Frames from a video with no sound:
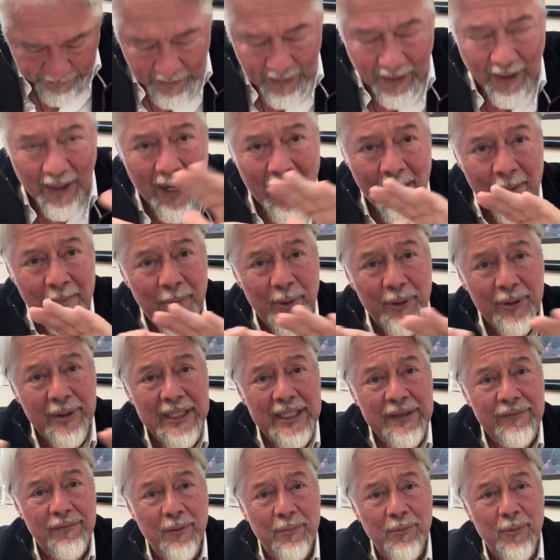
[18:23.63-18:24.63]

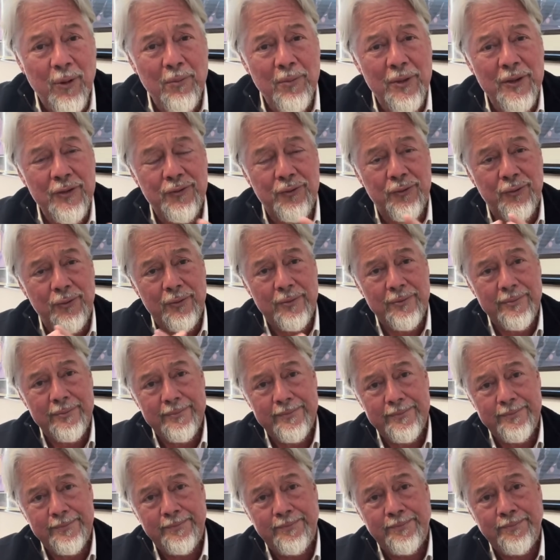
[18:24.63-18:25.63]
Unbelievable, but true.
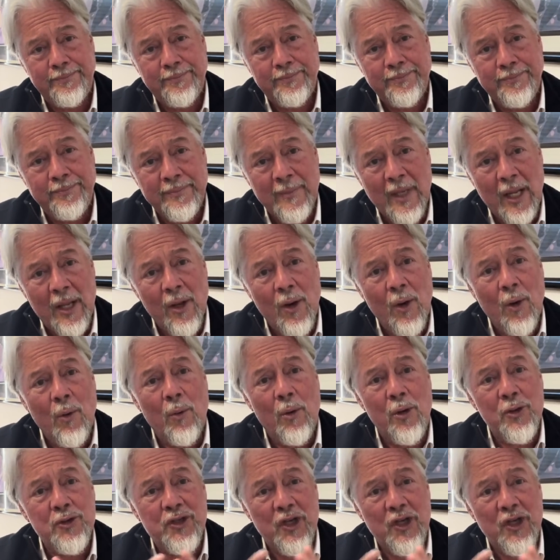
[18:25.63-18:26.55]
Well,